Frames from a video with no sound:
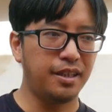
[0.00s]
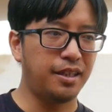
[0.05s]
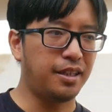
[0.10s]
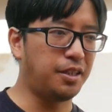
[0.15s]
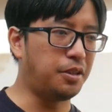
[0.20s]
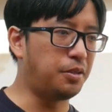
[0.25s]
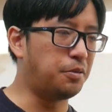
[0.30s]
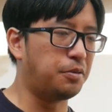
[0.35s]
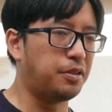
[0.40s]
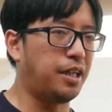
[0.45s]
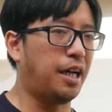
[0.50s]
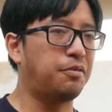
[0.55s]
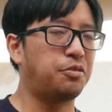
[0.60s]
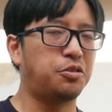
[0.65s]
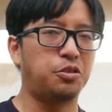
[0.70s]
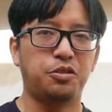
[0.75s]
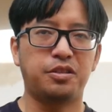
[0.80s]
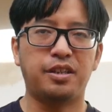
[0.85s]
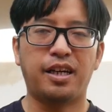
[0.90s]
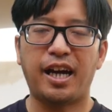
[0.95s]
You don't really have to
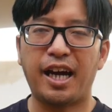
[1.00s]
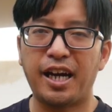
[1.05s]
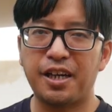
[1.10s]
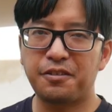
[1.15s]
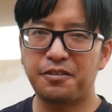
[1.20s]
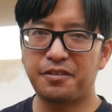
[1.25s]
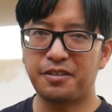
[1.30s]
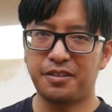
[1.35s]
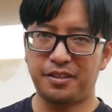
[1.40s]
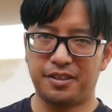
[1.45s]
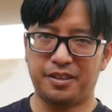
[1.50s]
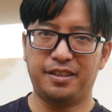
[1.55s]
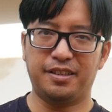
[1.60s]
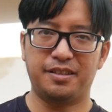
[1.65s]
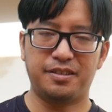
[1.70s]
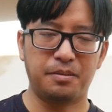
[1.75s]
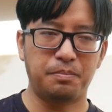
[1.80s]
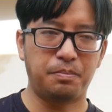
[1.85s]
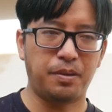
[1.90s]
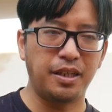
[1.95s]
shoot accurately.
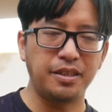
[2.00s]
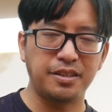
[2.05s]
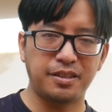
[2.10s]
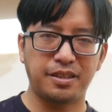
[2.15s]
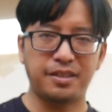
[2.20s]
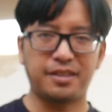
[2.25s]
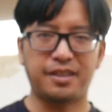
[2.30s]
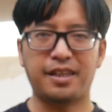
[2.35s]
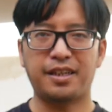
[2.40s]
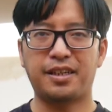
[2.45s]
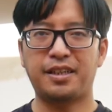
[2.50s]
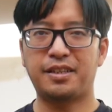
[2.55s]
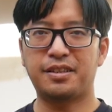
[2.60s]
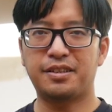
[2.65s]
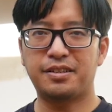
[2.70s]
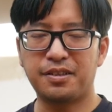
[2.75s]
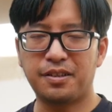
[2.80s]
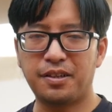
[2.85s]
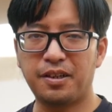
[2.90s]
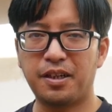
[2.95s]
You're basically taking
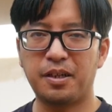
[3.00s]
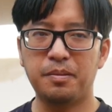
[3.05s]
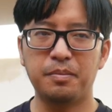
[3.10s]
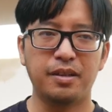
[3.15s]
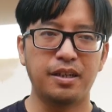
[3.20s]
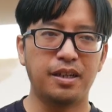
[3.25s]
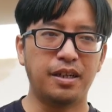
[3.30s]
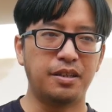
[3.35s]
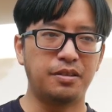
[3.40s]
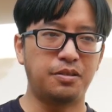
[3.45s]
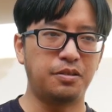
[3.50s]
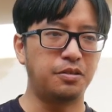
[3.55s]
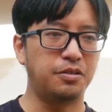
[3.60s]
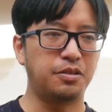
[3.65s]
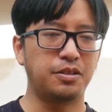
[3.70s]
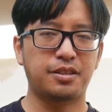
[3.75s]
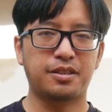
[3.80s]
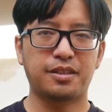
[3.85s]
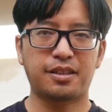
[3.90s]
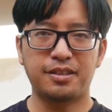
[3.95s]
the time to
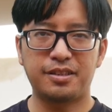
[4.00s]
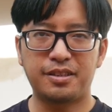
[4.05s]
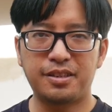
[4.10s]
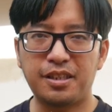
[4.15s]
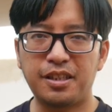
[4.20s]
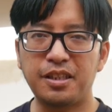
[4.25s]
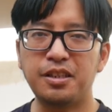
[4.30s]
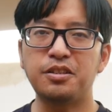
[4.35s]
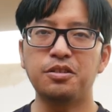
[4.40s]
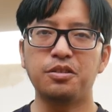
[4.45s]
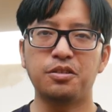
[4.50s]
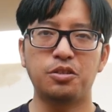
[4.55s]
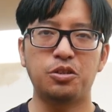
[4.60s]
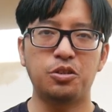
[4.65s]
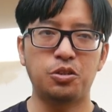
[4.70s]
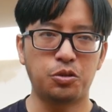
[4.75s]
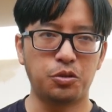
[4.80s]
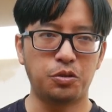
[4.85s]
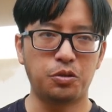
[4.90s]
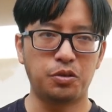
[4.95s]
just continually
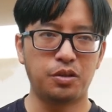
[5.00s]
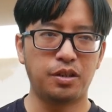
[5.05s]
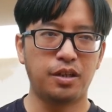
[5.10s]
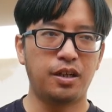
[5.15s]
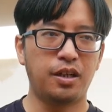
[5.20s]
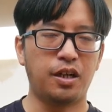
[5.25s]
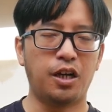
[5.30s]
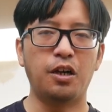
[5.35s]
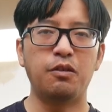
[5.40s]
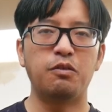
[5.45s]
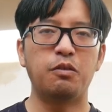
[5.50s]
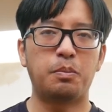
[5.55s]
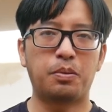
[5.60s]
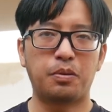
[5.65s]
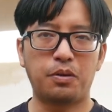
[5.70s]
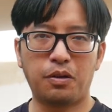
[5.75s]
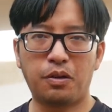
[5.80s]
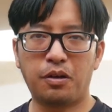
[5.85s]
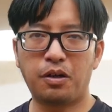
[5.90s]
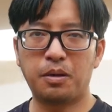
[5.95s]
shoot over a
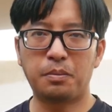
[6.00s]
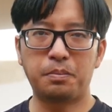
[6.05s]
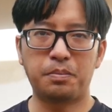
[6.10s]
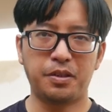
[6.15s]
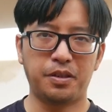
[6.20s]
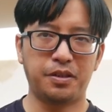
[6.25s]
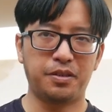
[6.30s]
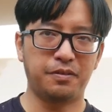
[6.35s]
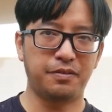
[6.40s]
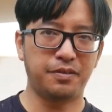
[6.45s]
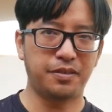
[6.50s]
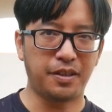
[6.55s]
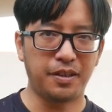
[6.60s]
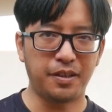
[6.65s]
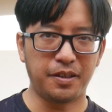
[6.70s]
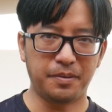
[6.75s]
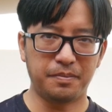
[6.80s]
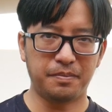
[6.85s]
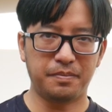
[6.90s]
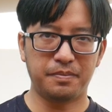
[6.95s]
prolonged period of
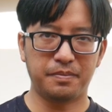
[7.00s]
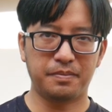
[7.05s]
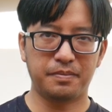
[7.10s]
time.